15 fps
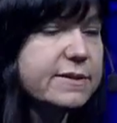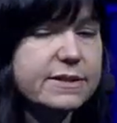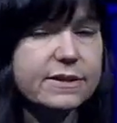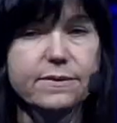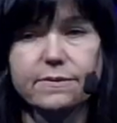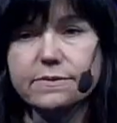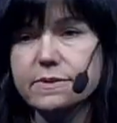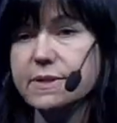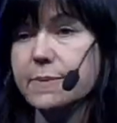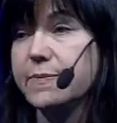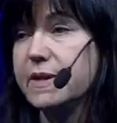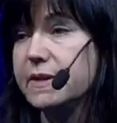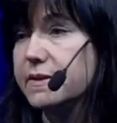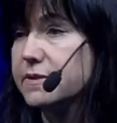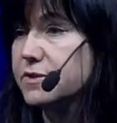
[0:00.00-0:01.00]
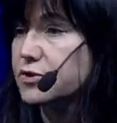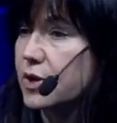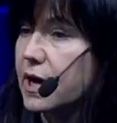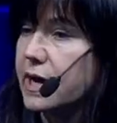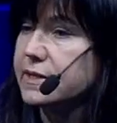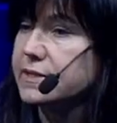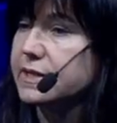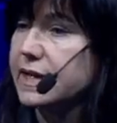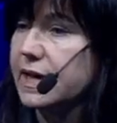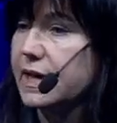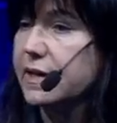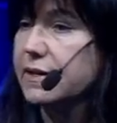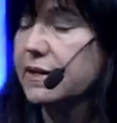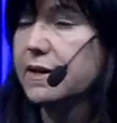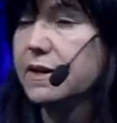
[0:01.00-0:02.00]
So something that's trying to
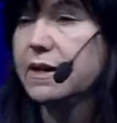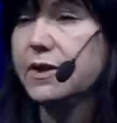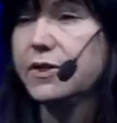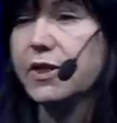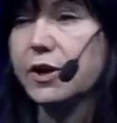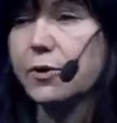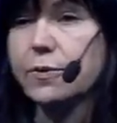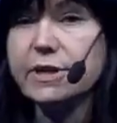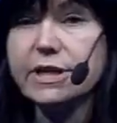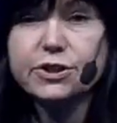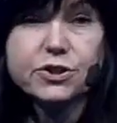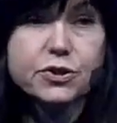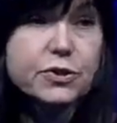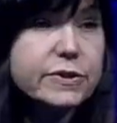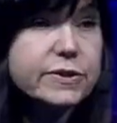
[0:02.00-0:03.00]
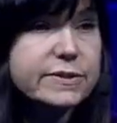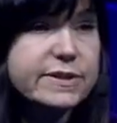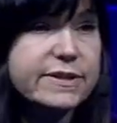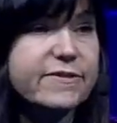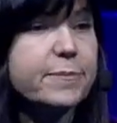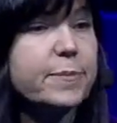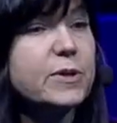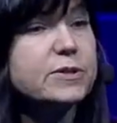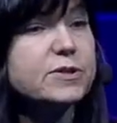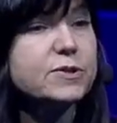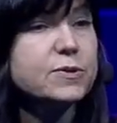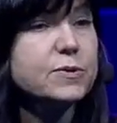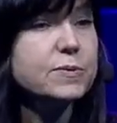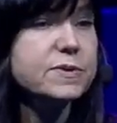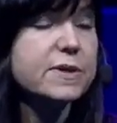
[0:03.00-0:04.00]
get the credentials of the
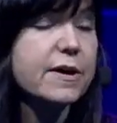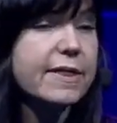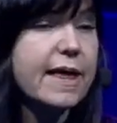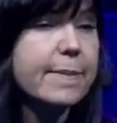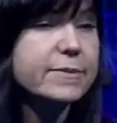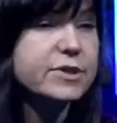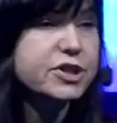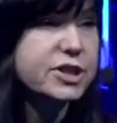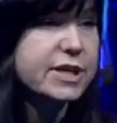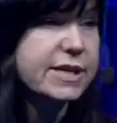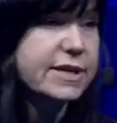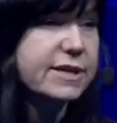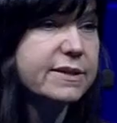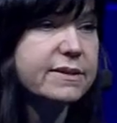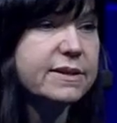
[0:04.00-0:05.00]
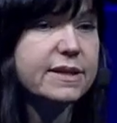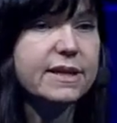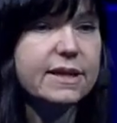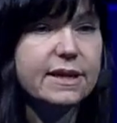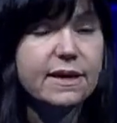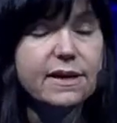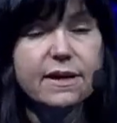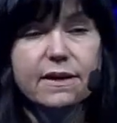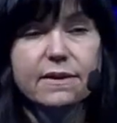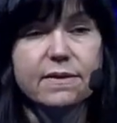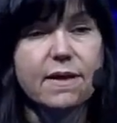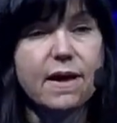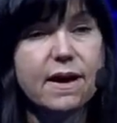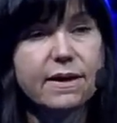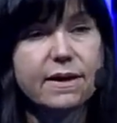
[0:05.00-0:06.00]
person who's on that machine, any
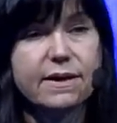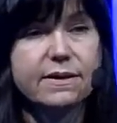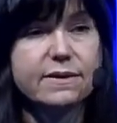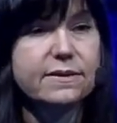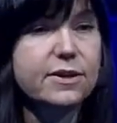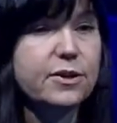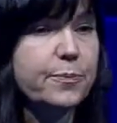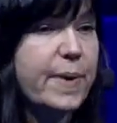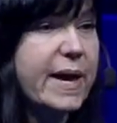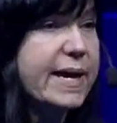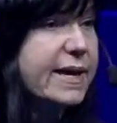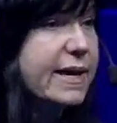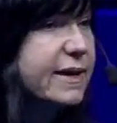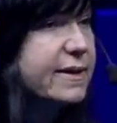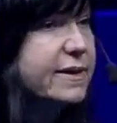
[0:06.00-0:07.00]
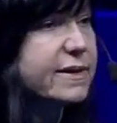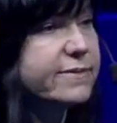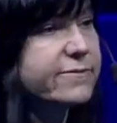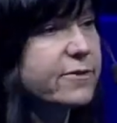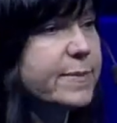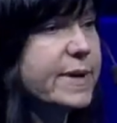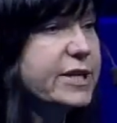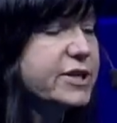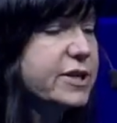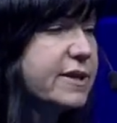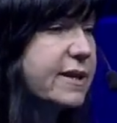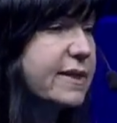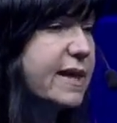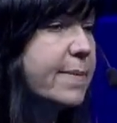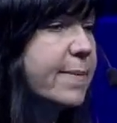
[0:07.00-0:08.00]
login, banking information
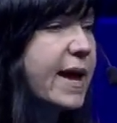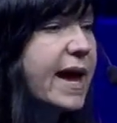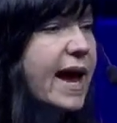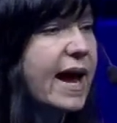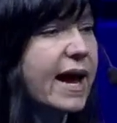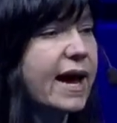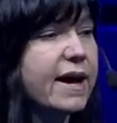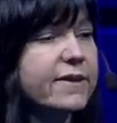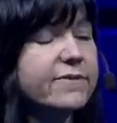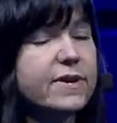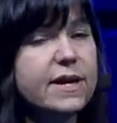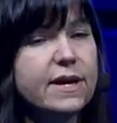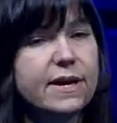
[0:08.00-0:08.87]
that they may have.